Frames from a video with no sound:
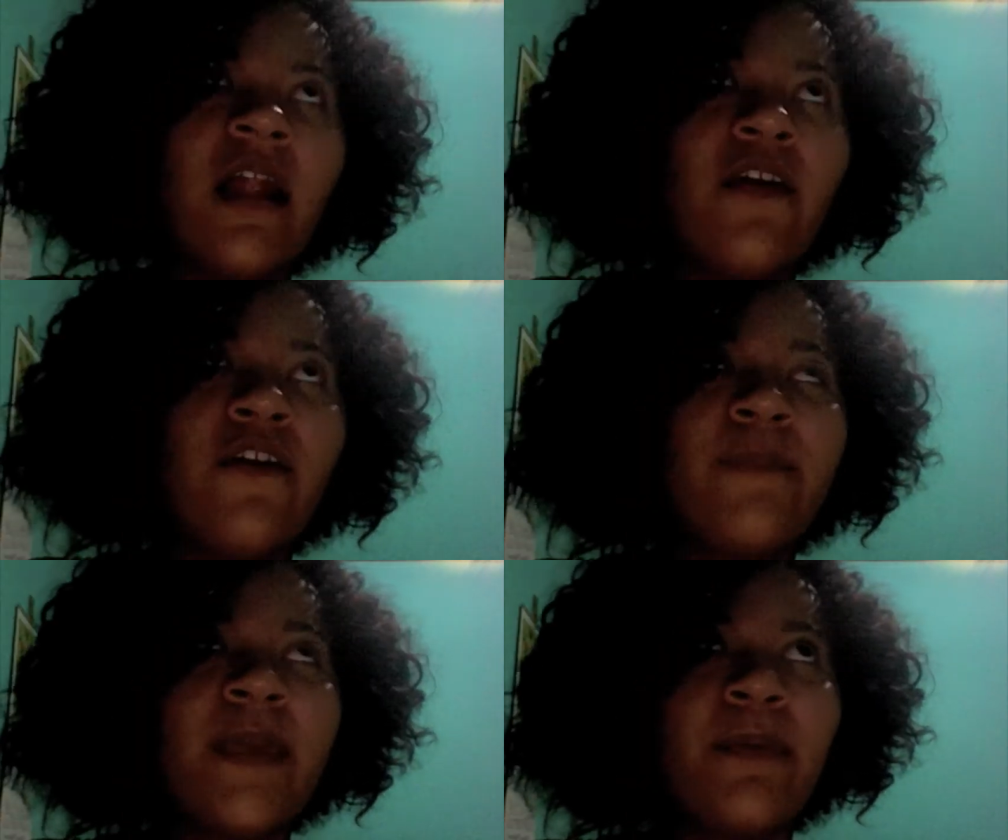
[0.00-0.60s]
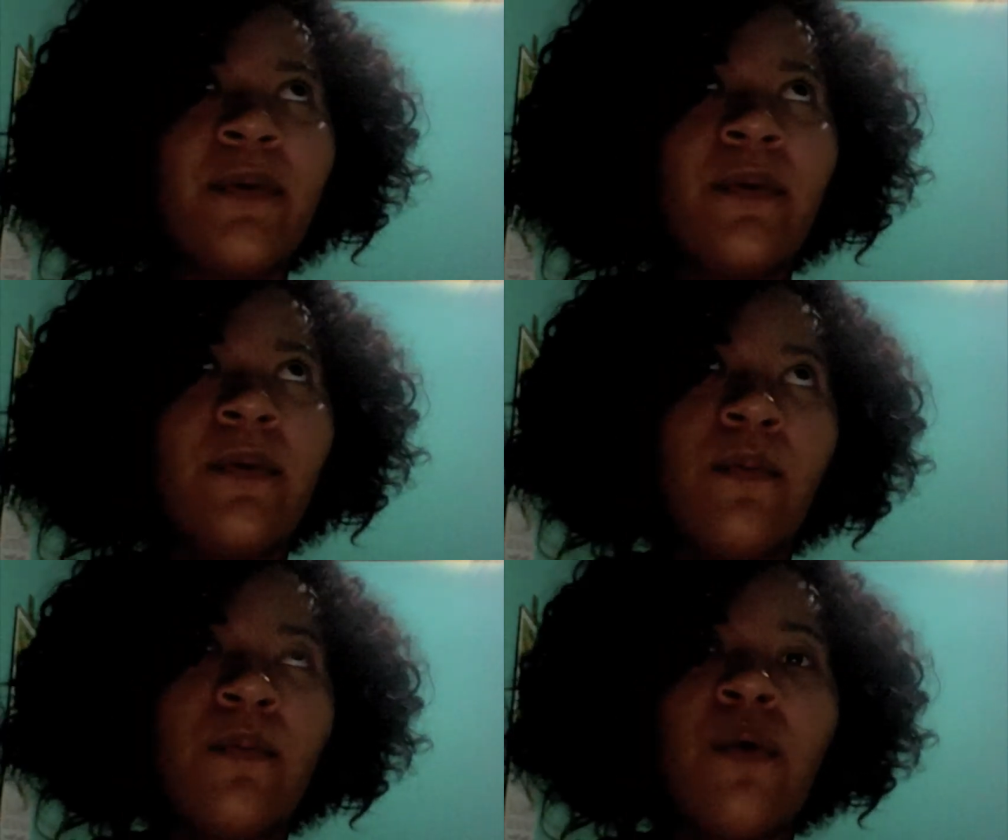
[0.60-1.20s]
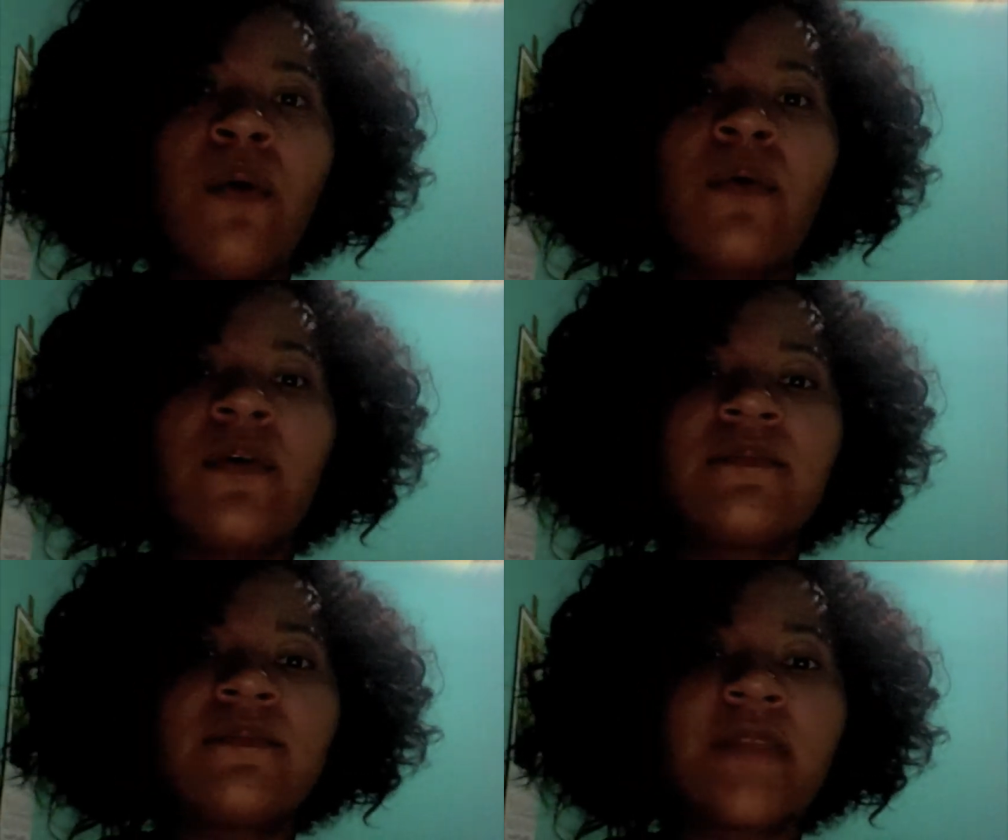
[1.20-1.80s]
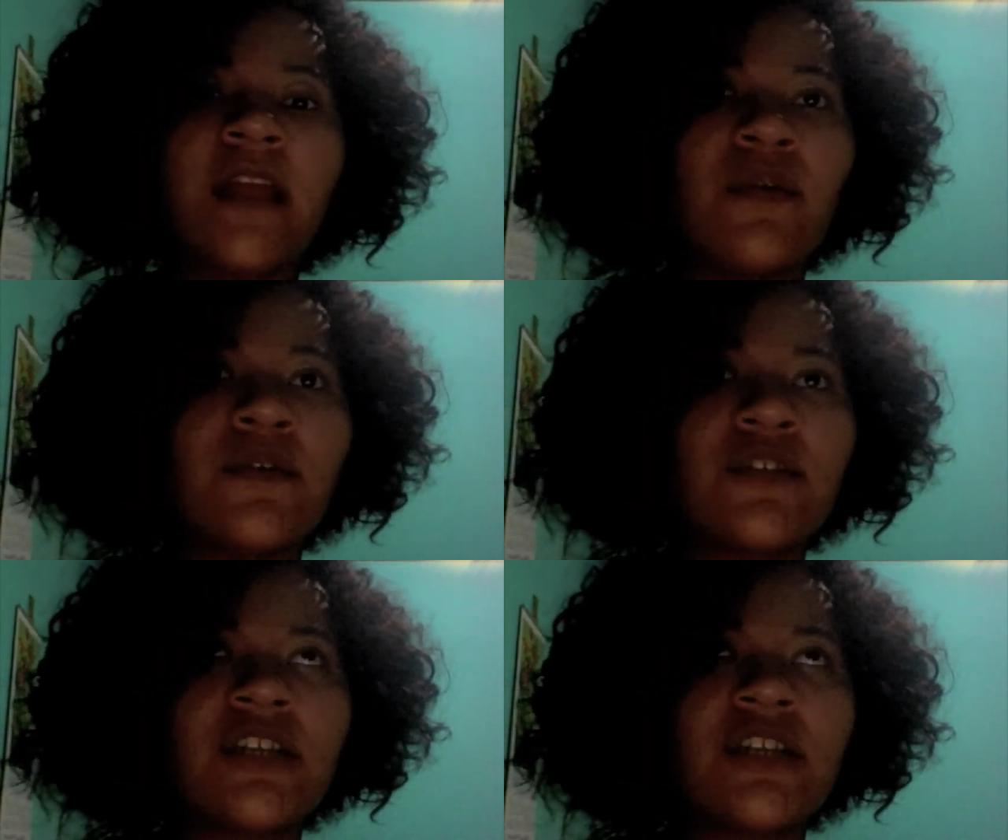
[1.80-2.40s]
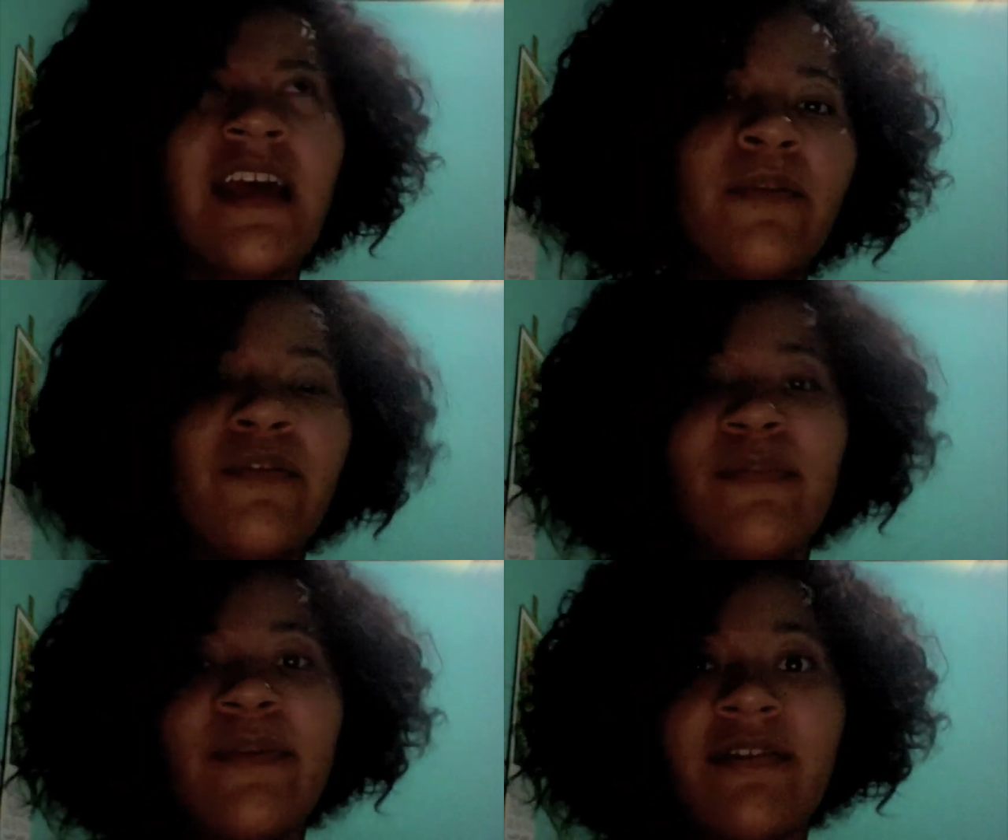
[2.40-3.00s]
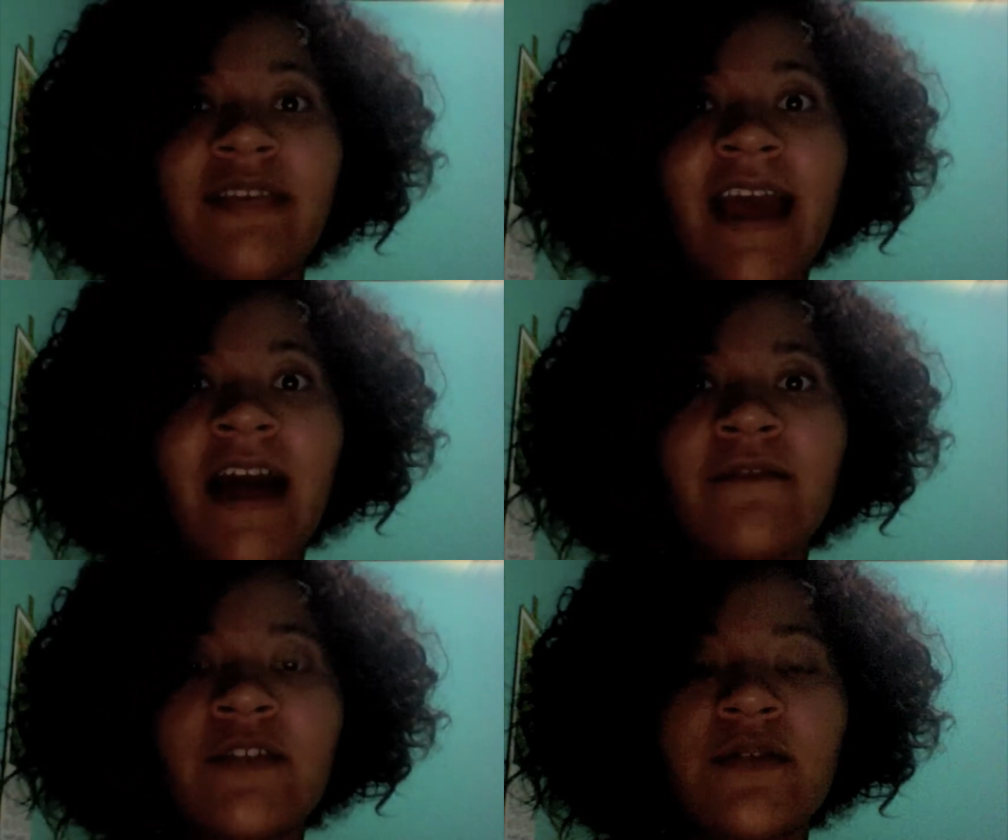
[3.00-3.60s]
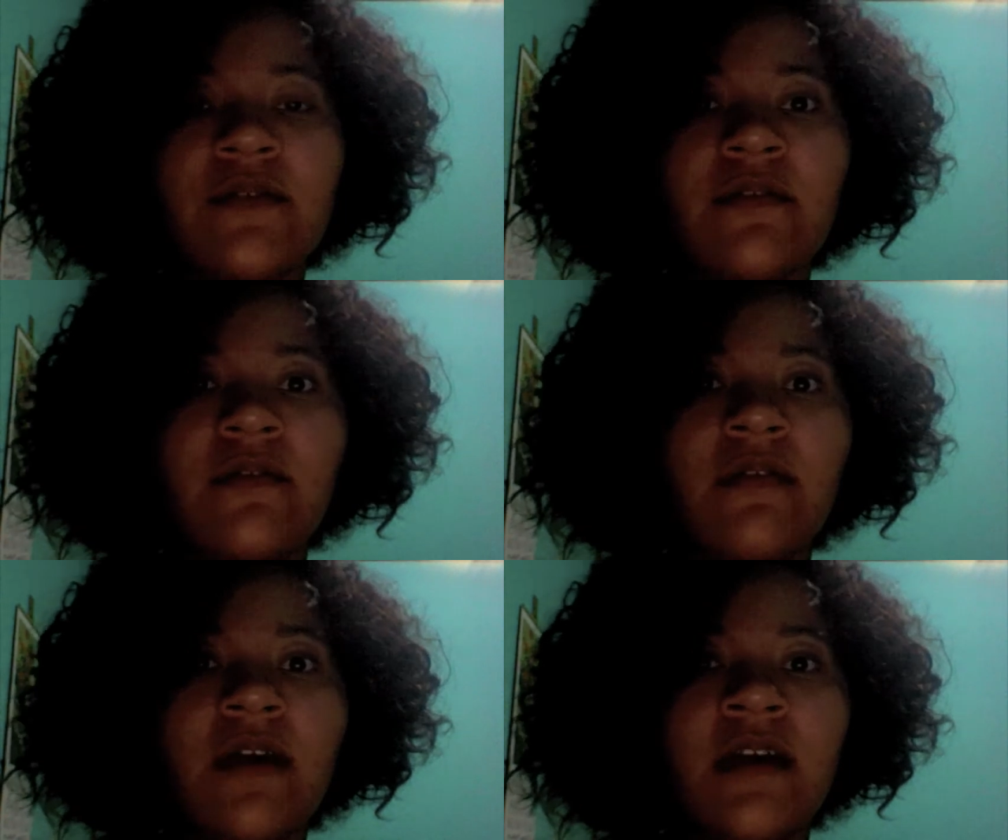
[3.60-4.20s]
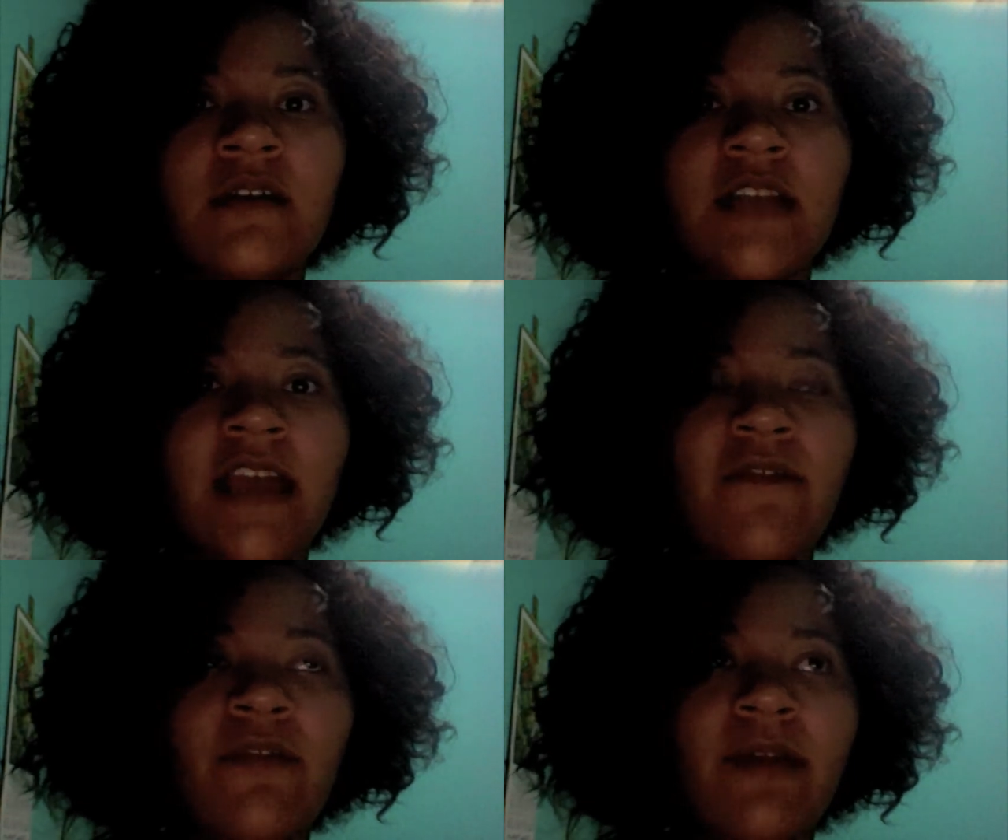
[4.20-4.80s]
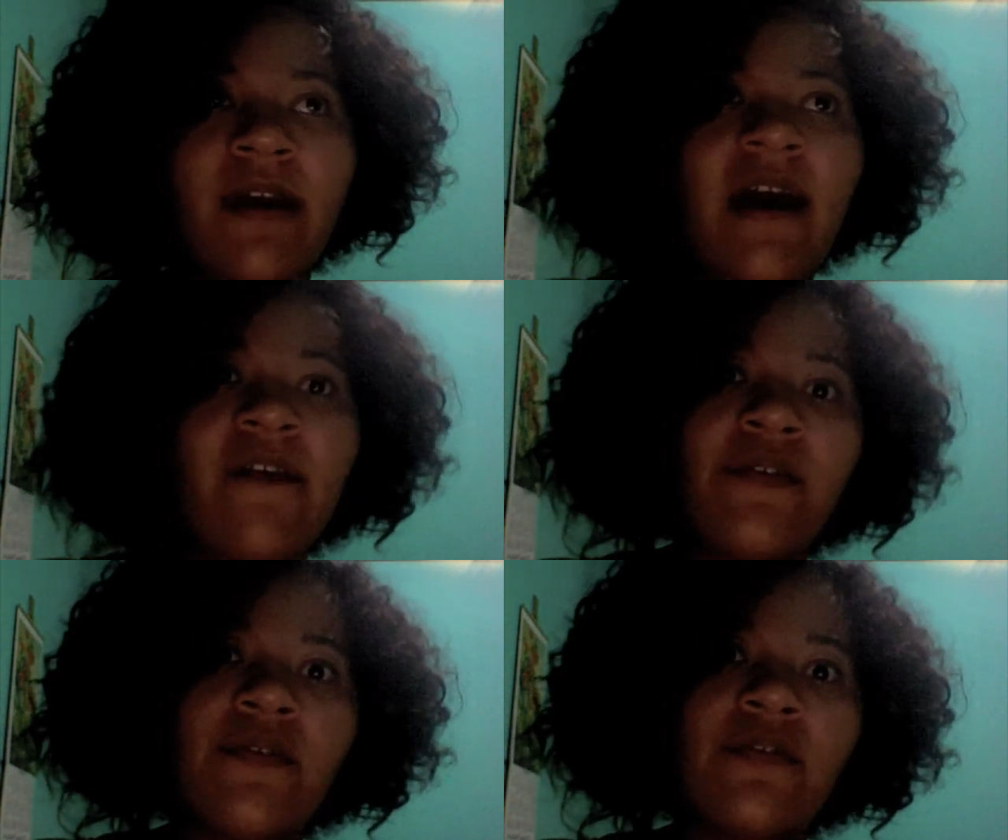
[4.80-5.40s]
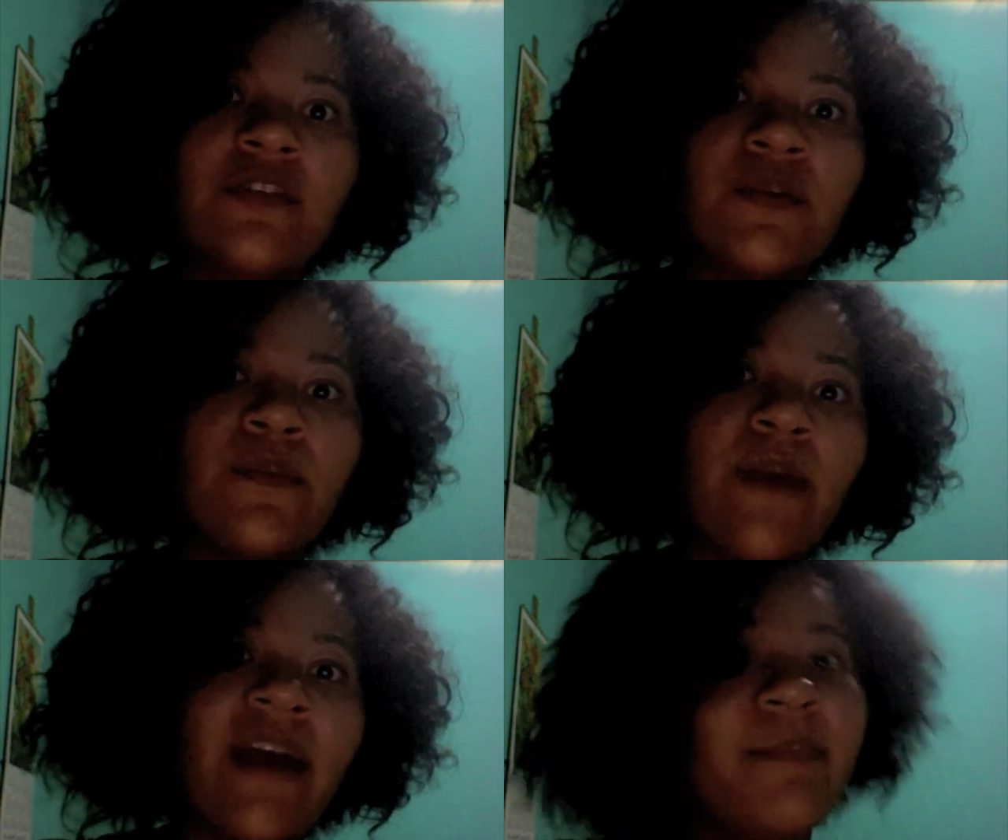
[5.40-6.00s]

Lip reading: A lot of people walk a lot, mostly because they have to get from their houses to where